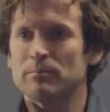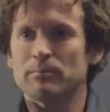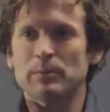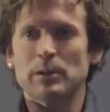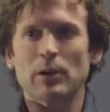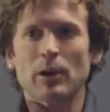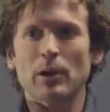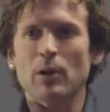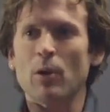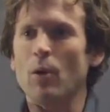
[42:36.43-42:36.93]

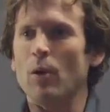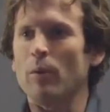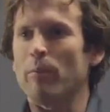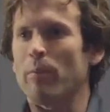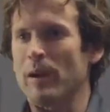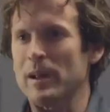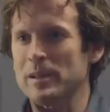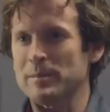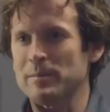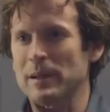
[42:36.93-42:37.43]
Pure cold
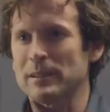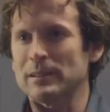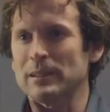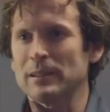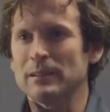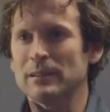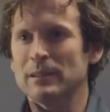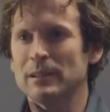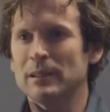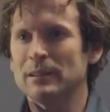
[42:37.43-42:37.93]
prospecting.
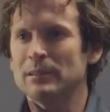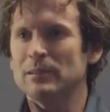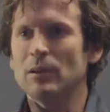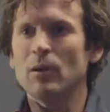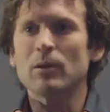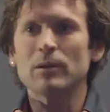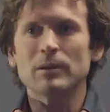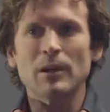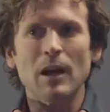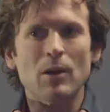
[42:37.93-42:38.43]

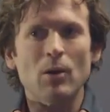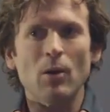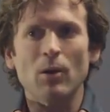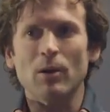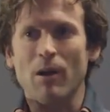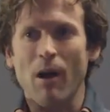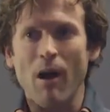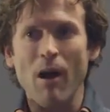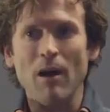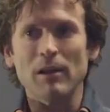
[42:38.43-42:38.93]
Nope, not
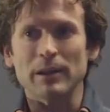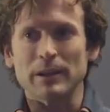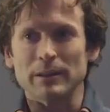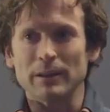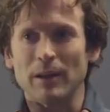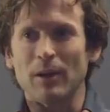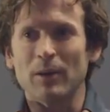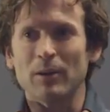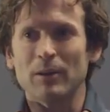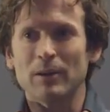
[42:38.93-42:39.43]
cold calling
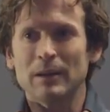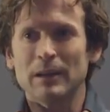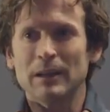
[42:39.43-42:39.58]
though.